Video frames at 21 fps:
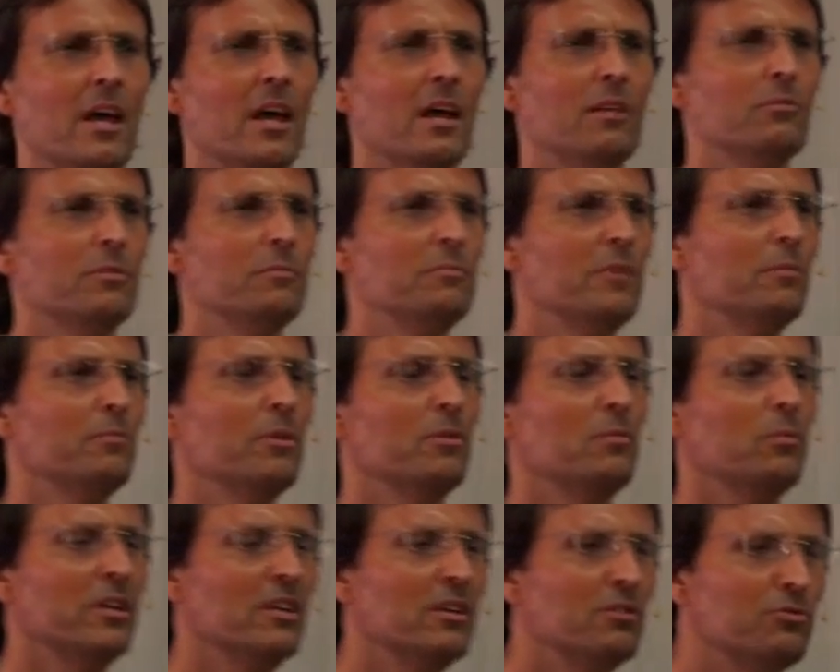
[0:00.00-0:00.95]
And remember,
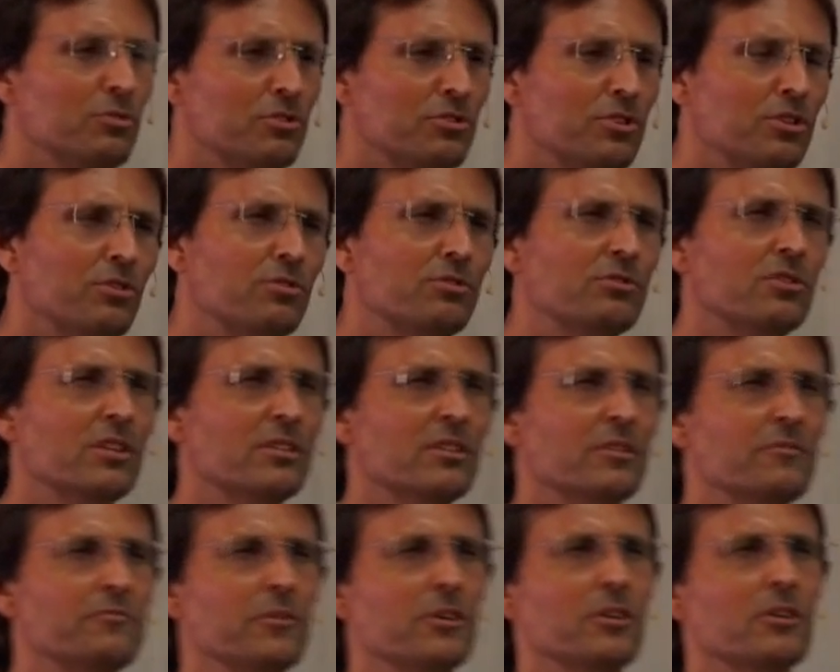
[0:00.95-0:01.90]
we introduced in
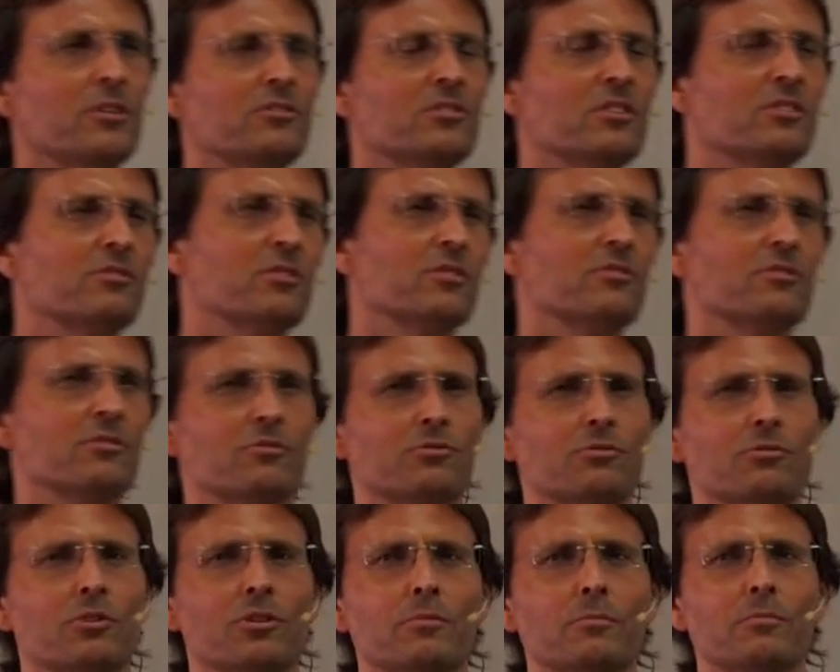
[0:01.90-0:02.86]
the first
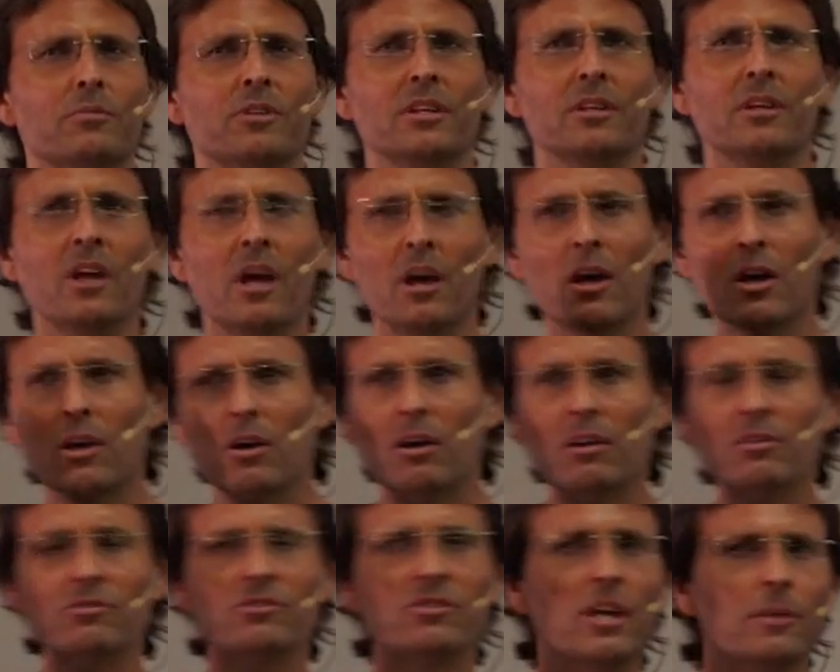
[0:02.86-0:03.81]
assistance group the
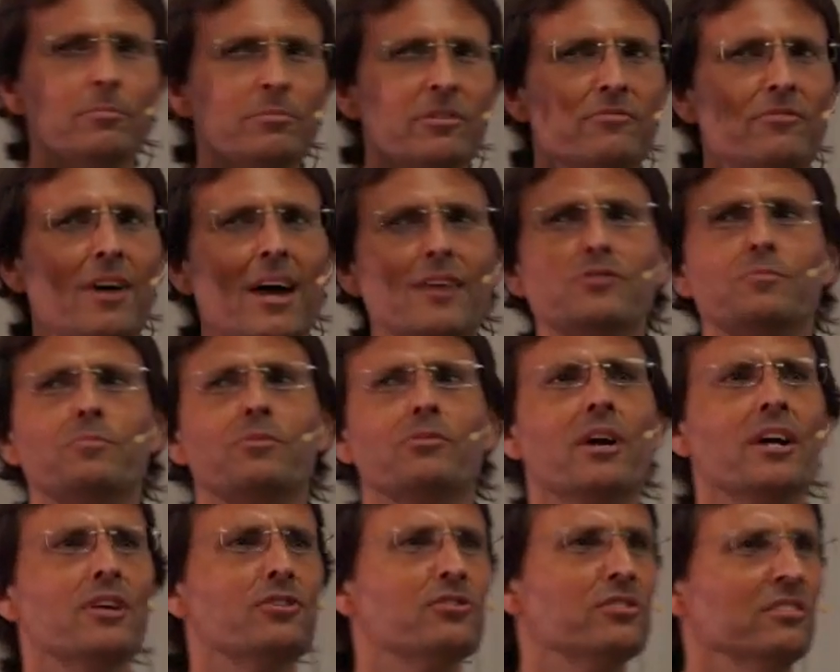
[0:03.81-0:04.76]
concept of
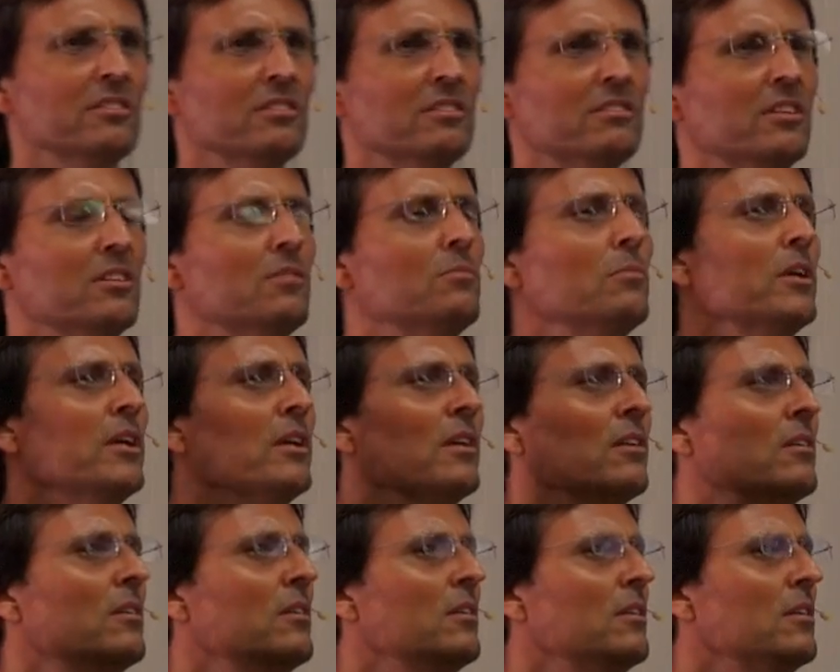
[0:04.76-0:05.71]
aspiration, didn't
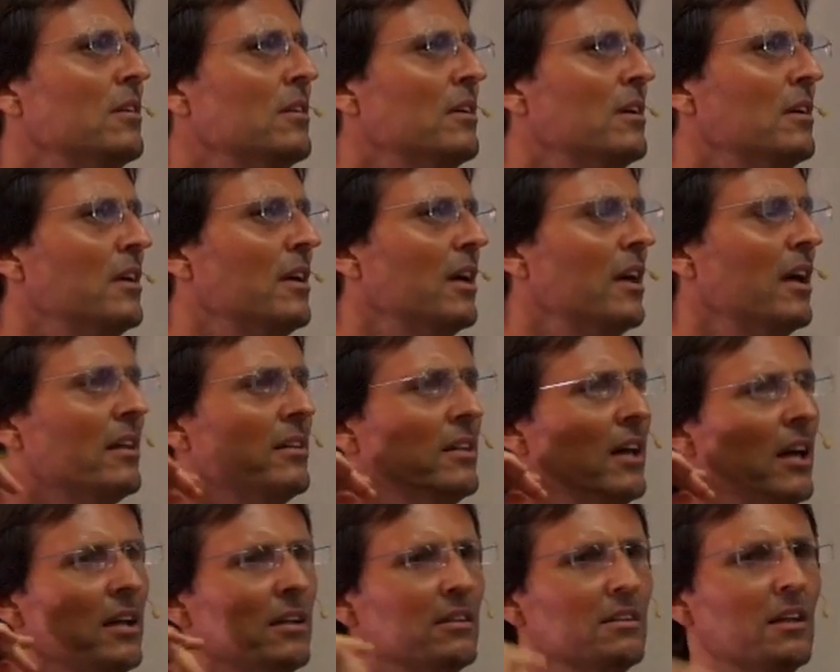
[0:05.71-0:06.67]
we? And
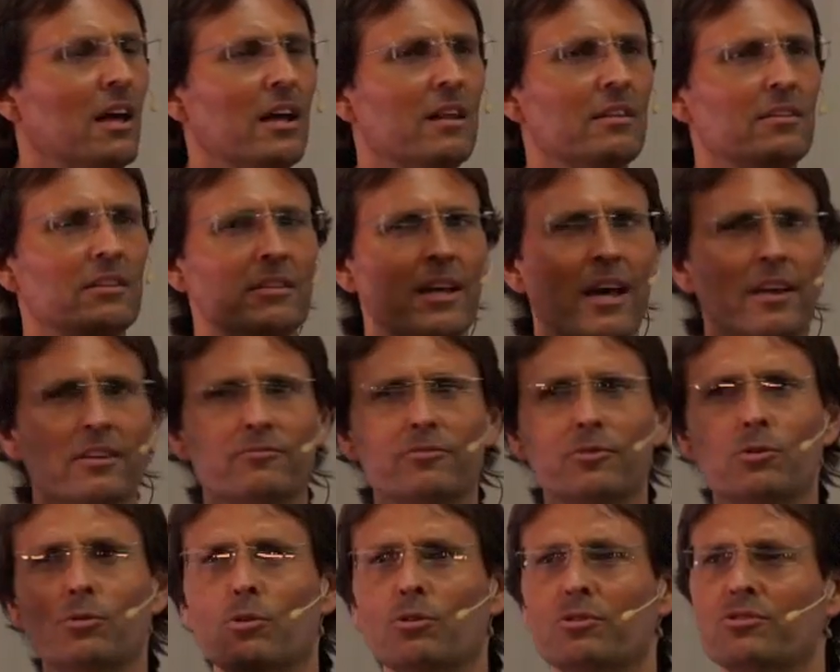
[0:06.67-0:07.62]
that, and that
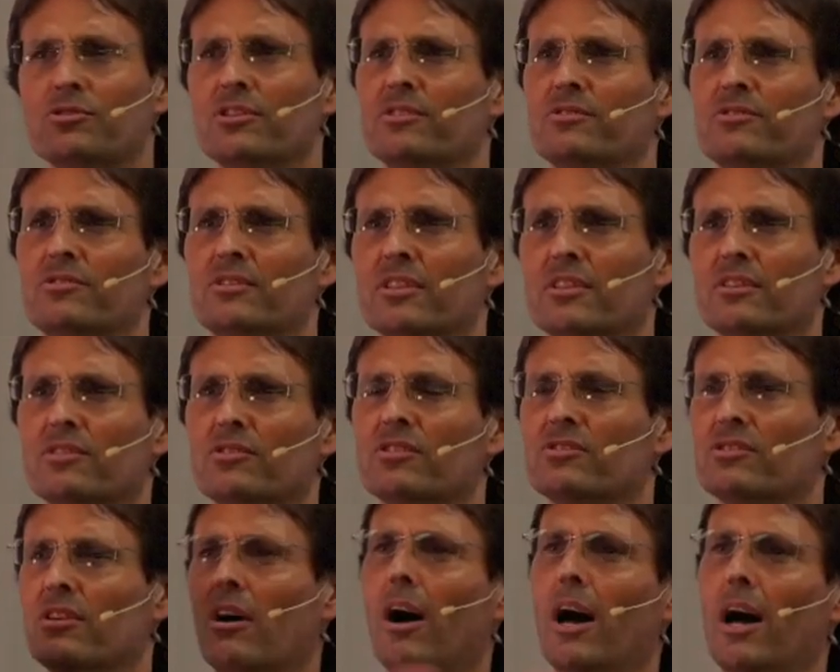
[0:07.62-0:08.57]
of course, is the
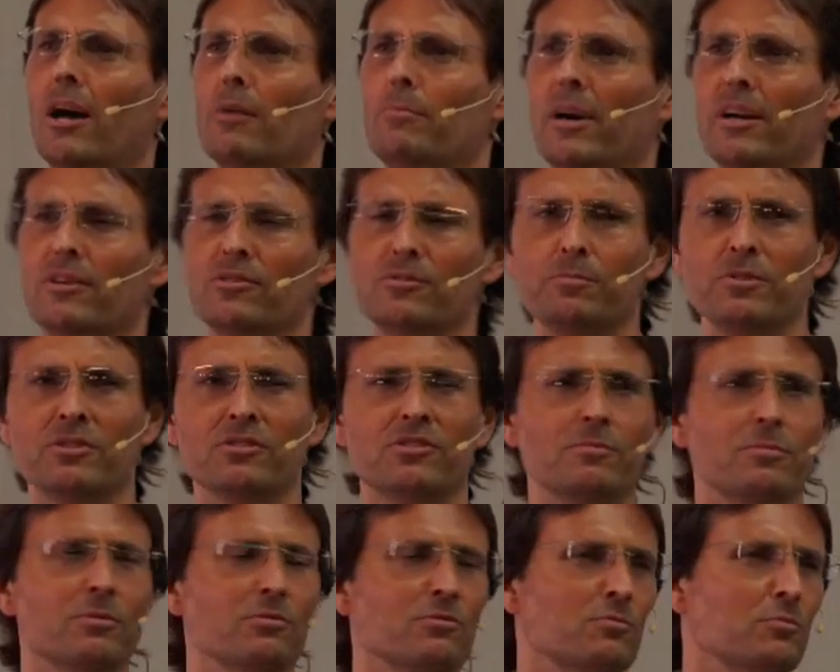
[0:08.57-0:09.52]
desire-based
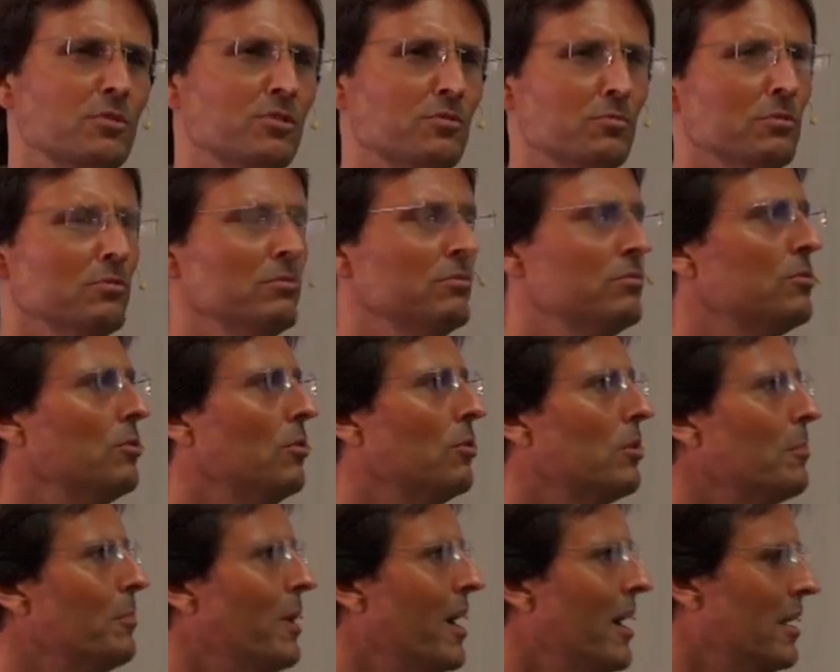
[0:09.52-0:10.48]
principles, which we'll
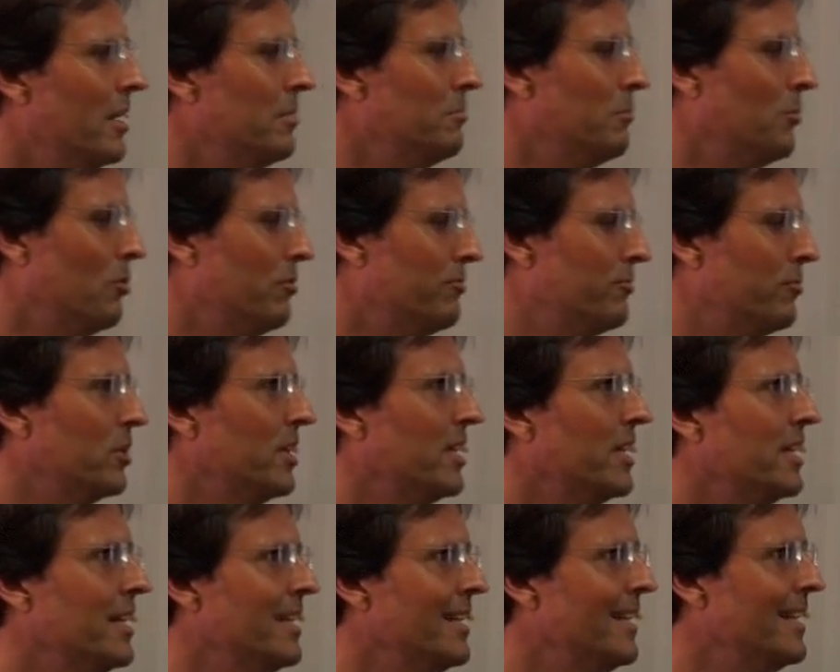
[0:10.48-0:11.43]
talk about more
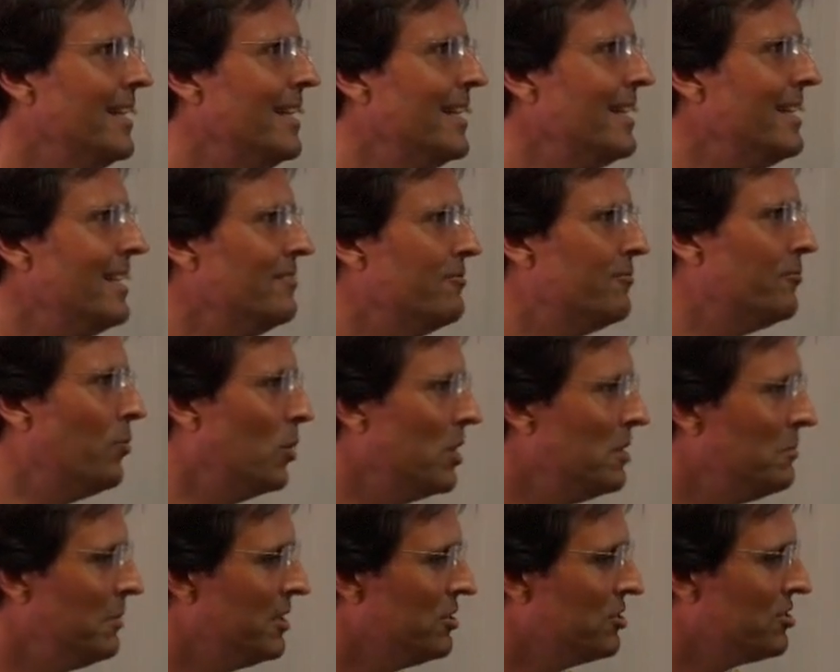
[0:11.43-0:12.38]
fully in
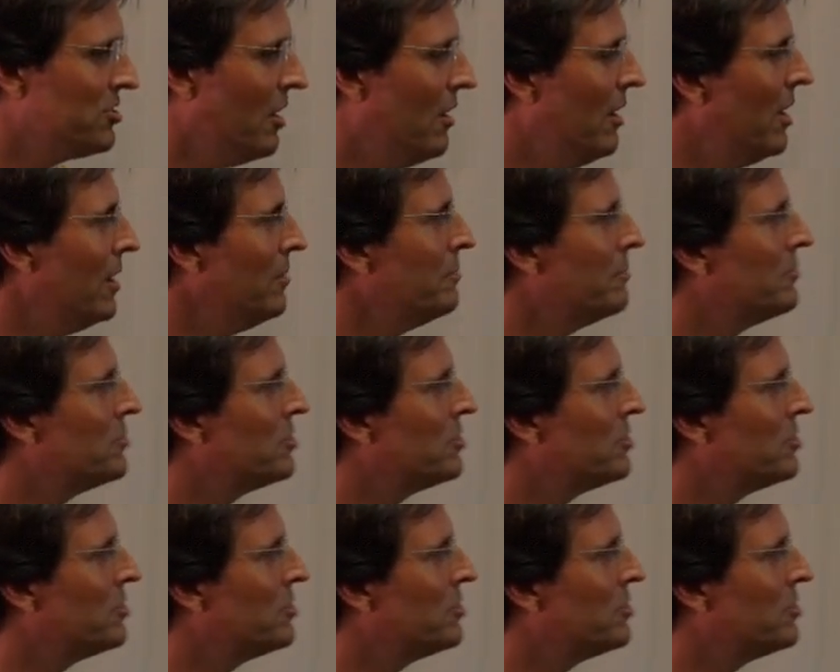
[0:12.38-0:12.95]
forty minutes' time.